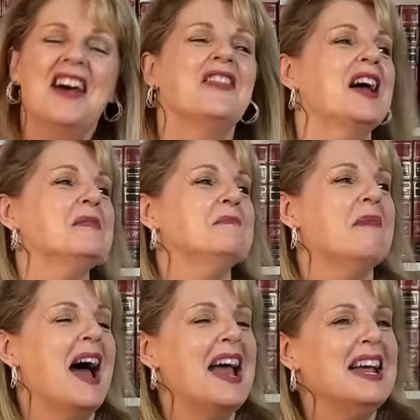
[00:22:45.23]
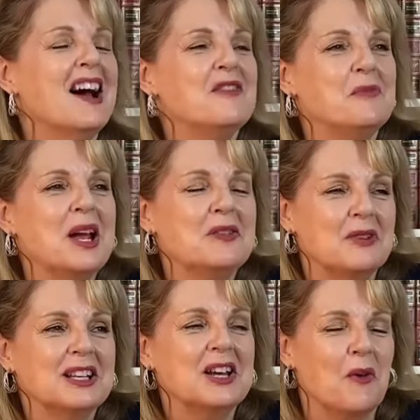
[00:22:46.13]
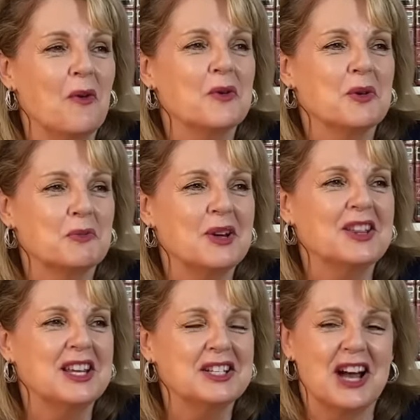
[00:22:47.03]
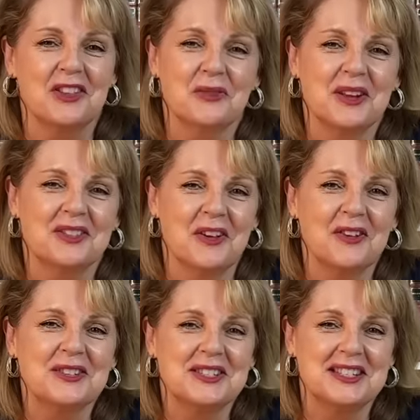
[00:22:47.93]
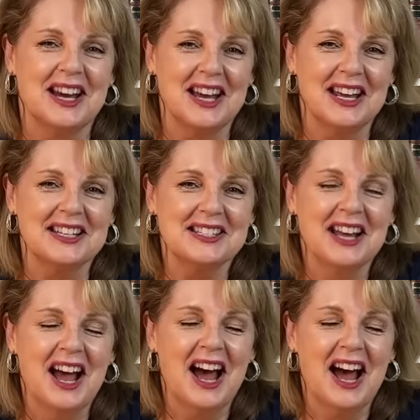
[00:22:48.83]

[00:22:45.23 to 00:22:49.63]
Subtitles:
They may have been really awkward with each other in those days.